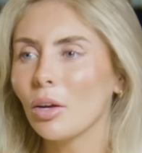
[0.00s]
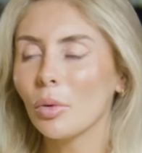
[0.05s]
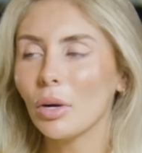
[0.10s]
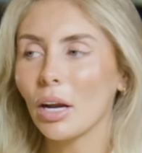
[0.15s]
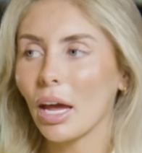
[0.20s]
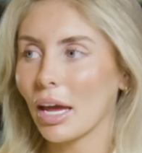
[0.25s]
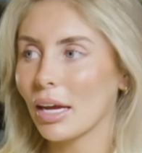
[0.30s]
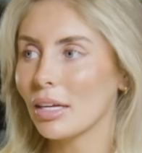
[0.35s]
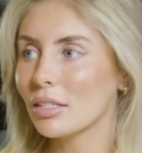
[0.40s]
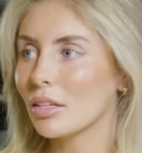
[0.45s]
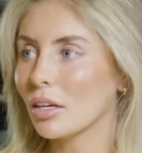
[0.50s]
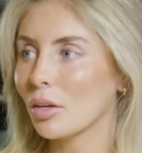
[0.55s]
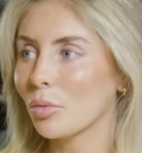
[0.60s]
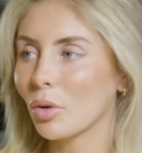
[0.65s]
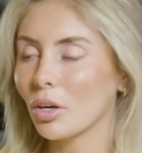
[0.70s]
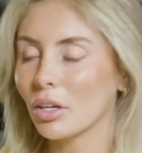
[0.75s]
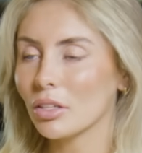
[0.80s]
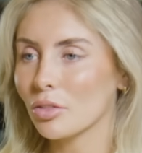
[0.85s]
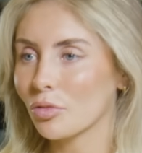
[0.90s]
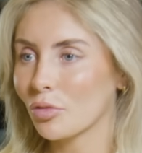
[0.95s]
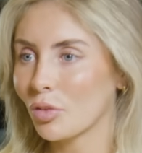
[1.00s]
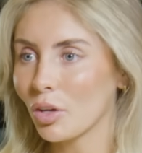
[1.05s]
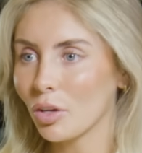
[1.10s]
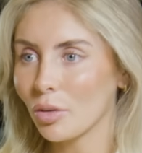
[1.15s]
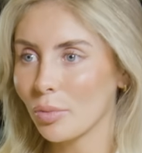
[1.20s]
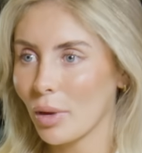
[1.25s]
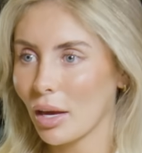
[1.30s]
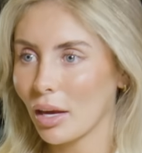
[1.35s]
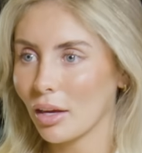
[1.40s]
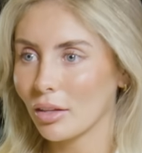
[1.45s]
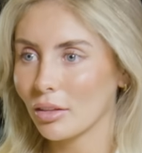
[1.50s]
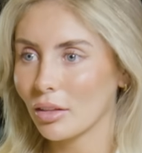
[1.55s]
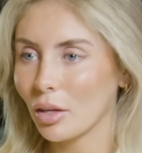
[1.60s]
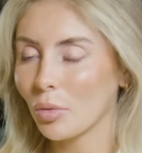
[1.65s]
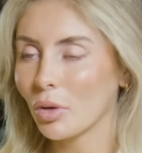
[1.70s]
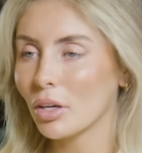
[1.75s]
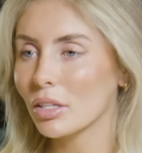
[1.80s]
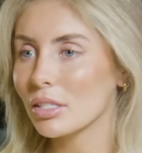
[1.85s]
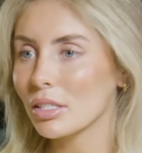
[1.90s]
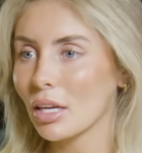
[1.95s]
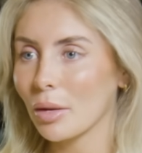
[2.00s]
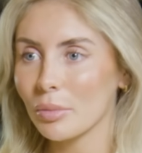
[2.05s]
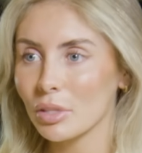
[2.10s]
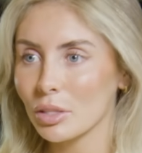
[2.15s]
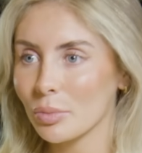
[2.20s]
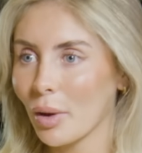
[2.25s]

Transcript: wasn't a hater. He wanted to fuck me. They wanted to take me to